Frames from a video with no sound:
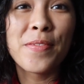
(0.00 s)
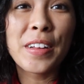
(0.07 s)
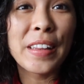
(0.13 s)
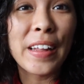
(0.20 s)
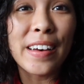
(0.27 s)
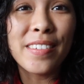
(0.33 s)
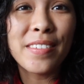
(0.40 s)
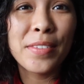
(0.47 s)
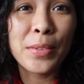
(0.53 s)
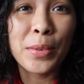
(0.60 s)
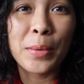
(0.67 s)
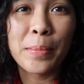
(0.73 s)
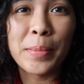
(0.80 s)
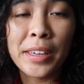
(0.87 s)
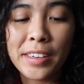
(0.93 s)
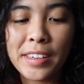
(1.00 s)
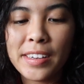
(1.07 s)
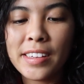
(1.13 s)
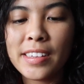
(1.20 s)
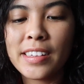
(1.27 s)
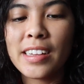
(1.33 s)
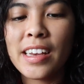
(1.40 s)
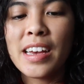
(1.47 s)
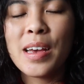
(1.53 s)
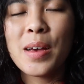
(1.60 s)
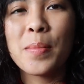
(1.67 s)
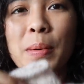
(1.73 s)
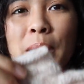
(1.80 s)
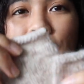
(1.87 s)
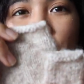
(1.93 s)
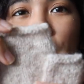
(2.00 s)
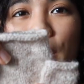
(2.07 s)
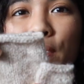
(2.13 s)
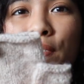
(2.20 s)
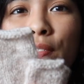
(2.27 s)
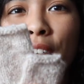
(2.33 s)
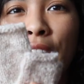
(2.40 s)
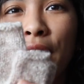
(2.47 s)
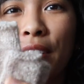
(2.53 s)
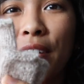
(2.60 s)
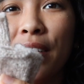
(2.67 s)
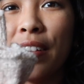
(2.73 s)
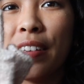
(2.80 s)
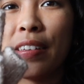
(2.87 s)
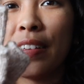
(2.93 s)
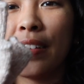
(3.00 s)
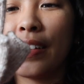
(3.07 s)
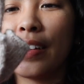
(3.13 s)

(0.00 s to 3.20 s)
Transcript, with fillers: gloves or mittens, but these are fingerless